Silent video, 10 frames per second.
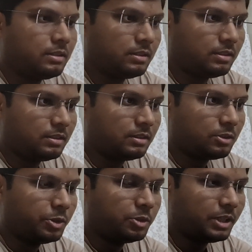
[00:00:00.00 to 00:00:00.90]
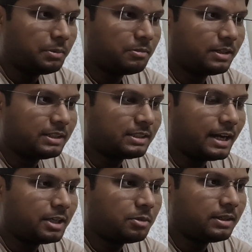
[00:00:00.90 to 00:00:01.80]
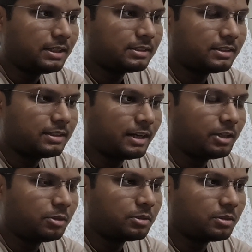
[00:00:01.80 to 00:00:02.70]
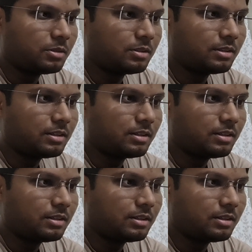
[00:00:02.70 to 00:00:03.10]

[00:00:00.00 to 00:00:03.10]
Uh, could you tell me what is end-to-end testing? I don't know.